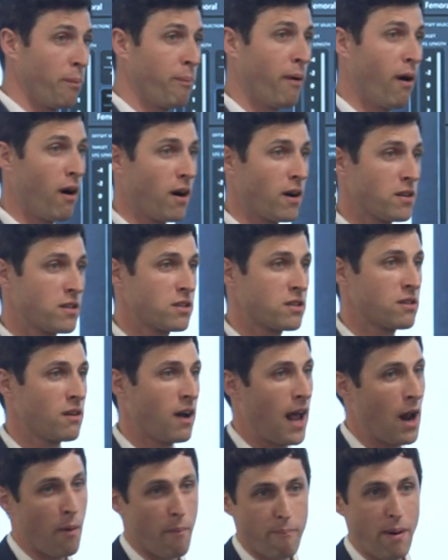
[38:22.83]
parts.
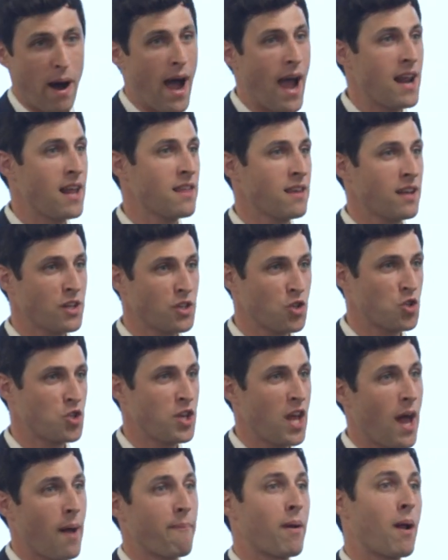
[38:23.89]
I don't buy anything just
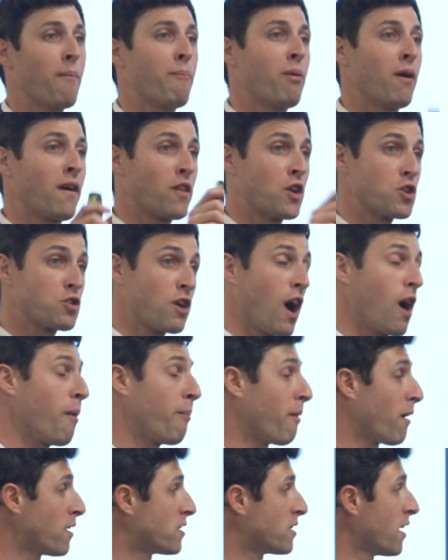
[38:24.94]
yet, but I'm putting the trial
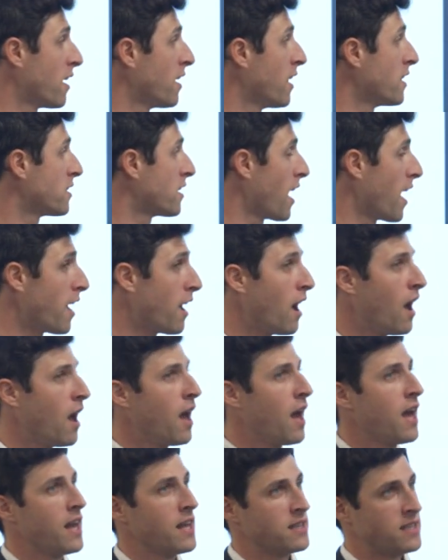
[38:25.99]
parts in and say,
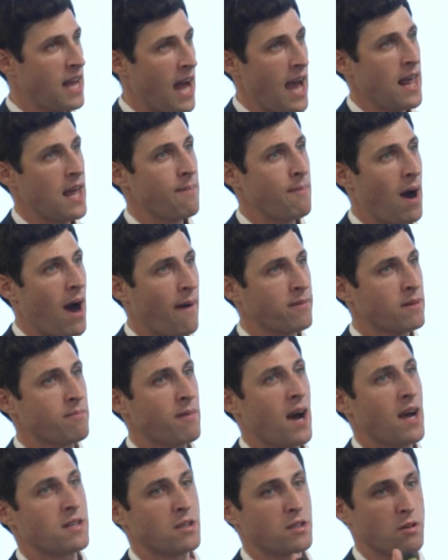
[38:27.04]
is that hip optimized?